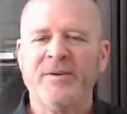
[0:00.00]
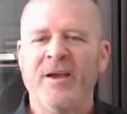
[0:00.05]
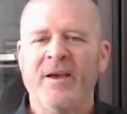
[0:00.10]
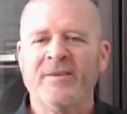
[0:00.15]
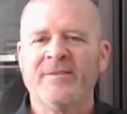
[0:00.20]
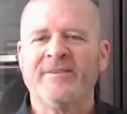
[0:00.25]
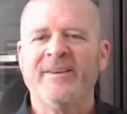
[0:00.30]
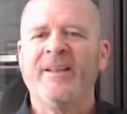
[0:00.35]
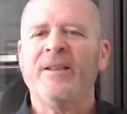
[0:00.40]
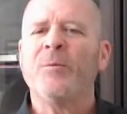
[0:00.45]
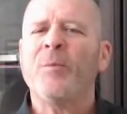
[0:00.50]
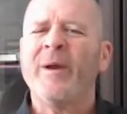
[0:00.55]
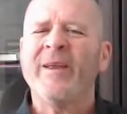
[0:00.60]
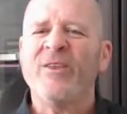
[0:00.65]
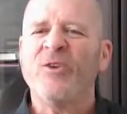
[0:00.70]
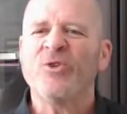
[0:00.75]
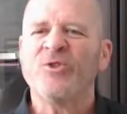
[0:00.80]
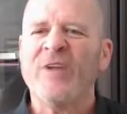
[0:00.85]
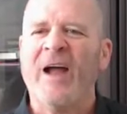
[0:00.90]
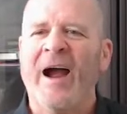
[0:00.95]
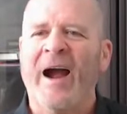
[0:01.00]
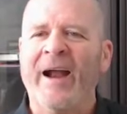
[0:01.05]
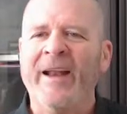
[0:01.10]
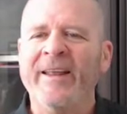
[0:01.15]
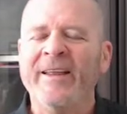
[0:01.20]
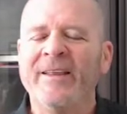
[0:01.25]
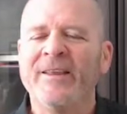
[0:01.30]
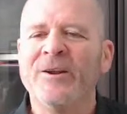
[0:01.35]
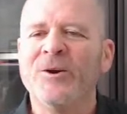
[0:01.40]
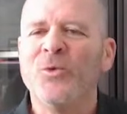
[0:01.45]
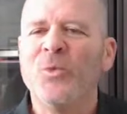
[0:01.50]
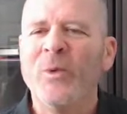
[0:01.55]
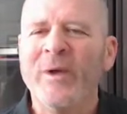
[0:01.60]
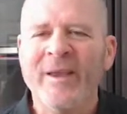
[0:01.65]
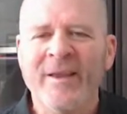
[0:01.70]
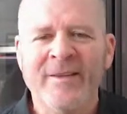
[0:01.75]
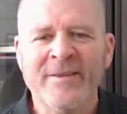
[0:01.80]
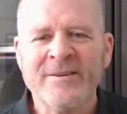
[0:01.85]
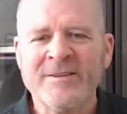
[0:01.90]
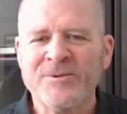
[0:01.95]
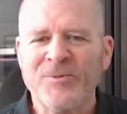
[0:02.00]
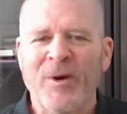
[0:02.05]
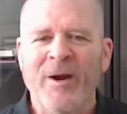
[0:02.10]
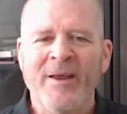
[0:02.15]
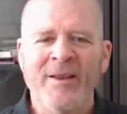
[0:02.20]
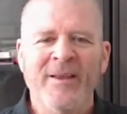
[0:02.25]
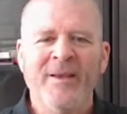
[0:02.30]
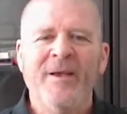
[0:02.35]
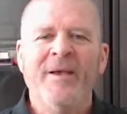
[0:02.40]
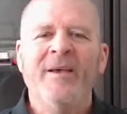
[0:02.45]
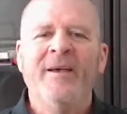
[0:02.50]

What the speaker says: Yes, celebrate those tiny little wins, right?